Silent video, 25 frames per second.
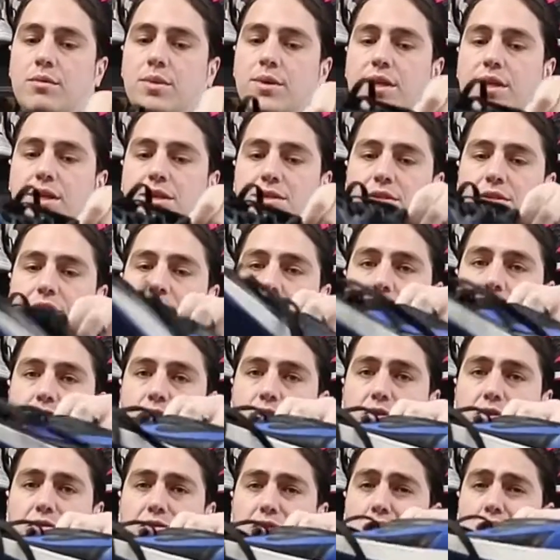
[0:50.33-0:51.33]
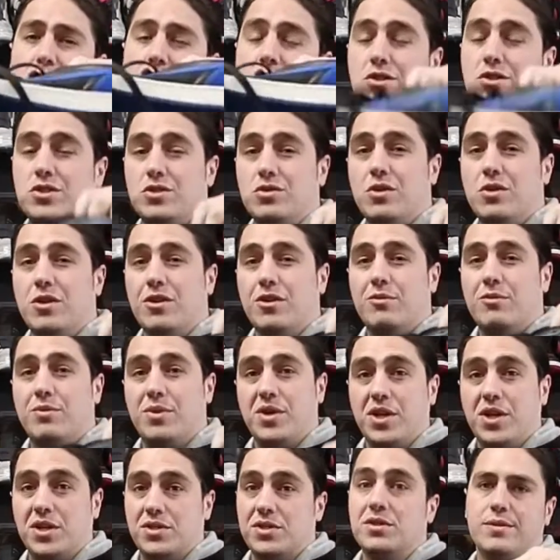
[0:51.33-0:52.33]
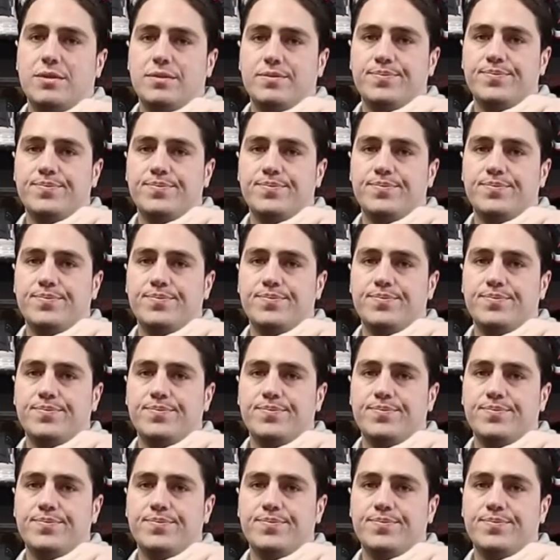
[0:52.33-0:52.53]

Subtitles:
but they still sold for over 200 bucks,